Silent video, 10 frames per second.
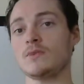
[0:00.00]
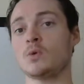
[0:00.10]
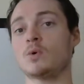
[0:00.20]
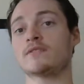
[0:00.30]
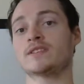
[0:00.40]

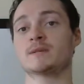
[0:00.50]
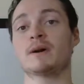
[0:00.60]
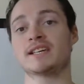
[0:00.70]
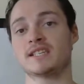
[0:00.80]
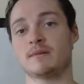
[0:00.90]
one of the
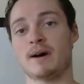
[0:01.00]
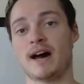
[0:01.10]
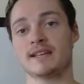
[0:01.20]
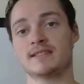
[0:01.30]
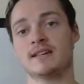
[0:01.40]
spikes in the
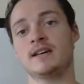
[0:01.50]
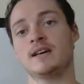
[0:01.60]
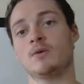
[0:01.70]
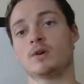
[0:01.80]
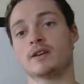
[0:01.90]
past,
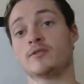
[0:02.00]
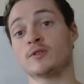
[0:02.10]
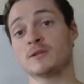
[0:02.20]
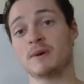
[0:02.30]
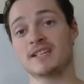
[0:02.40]
one of the
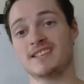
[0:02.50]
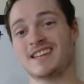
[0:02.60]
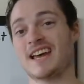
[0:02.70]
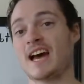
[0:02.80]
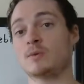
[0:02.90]
first spikes that
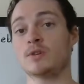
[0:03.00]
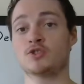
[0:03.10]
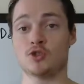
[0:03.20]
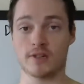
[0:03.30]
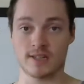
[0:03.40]
they had was
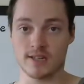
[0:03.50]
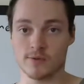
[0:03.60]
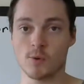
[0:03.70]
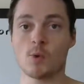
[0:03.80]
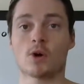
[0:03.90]
during the
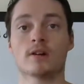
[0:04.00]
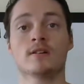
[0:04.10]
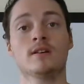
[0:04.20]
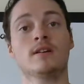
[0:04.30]
Civil War.